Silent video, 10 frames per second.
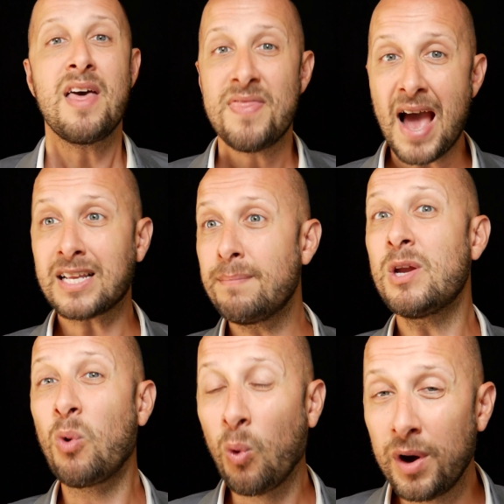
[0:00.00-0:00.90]
That can
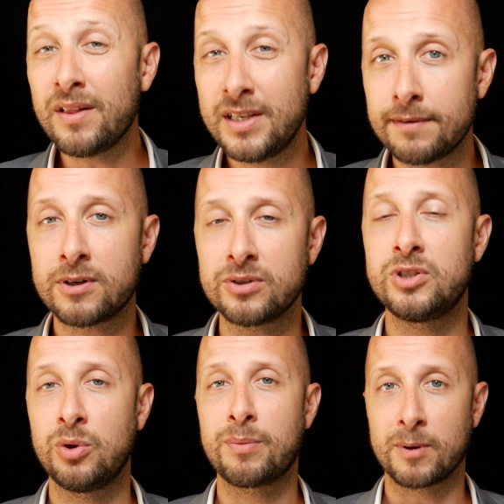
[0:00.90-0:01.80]
be really difficult
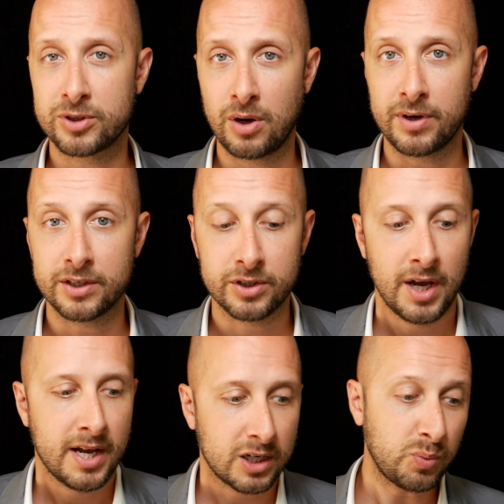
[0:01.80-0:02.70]
to do with personas,
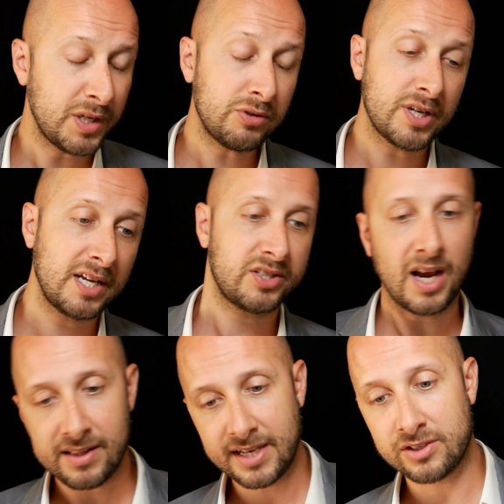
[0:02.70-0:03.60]
because when you say
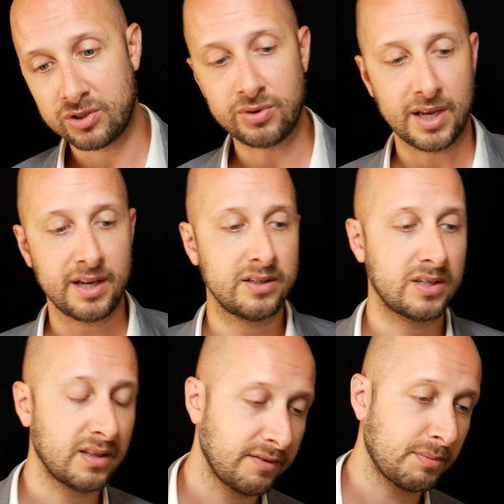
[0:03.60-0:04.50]
Sally has 2 kids
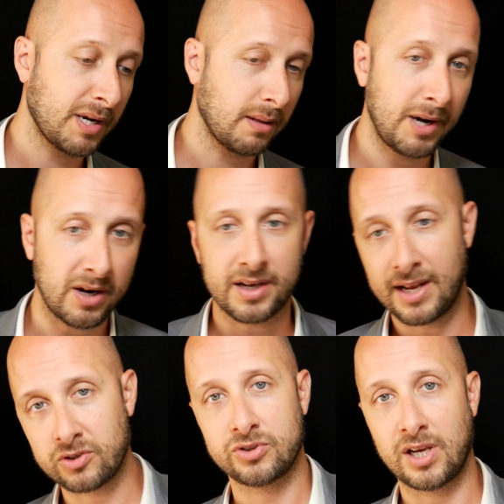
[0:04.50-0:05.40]
and lives in Middle America and
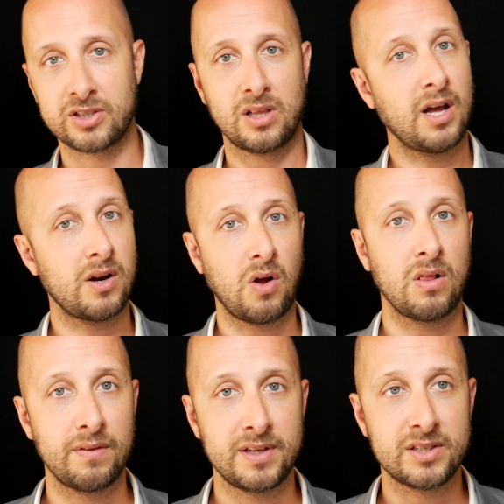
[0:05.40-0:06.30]
exercises a lot and
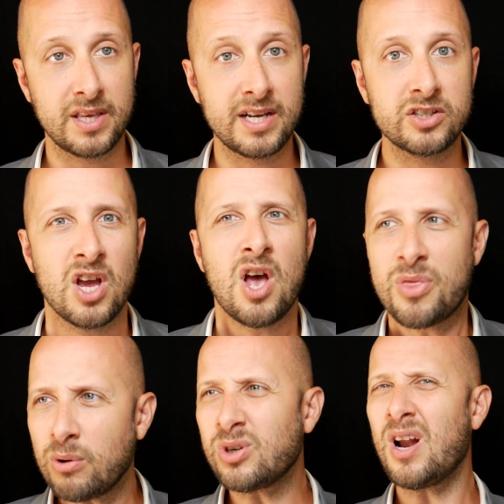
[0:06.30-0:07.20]
all of these things,
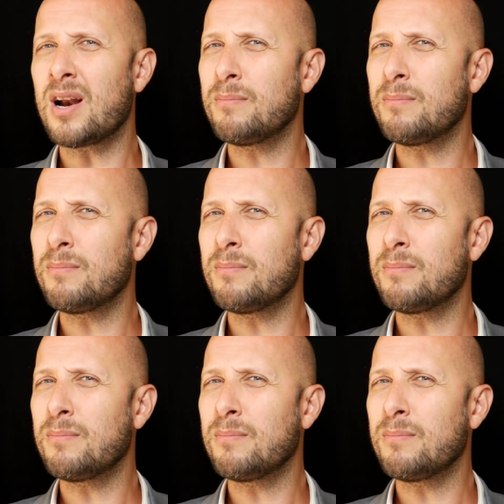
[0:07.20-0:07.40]
those are not